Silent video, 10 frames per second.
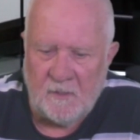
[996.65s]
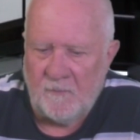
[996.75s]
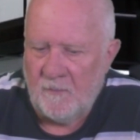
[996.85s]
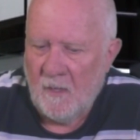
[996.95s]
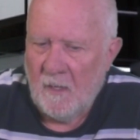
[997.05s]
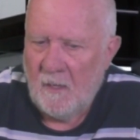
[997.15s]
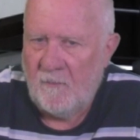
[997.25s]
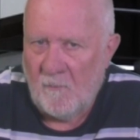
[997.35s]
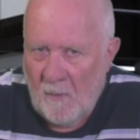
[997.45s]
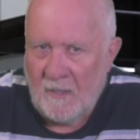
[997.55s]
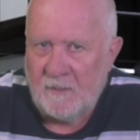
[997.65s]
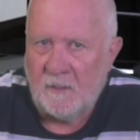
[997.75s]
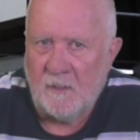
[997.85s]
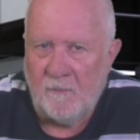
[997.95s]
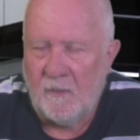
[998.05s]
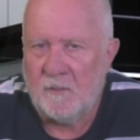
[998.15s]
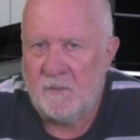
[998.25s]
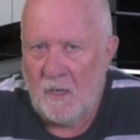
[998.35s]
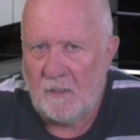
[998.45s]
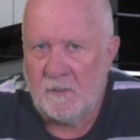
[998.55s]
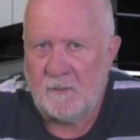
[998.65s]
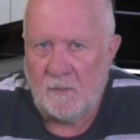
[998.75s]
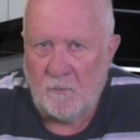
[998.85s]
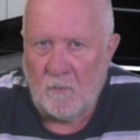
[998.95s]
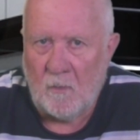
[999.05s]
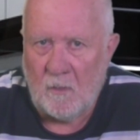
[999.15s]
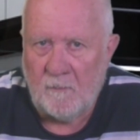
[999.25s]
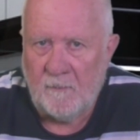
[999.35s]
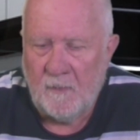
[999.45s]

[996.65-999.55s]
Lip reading: if you've made significant changes in your life,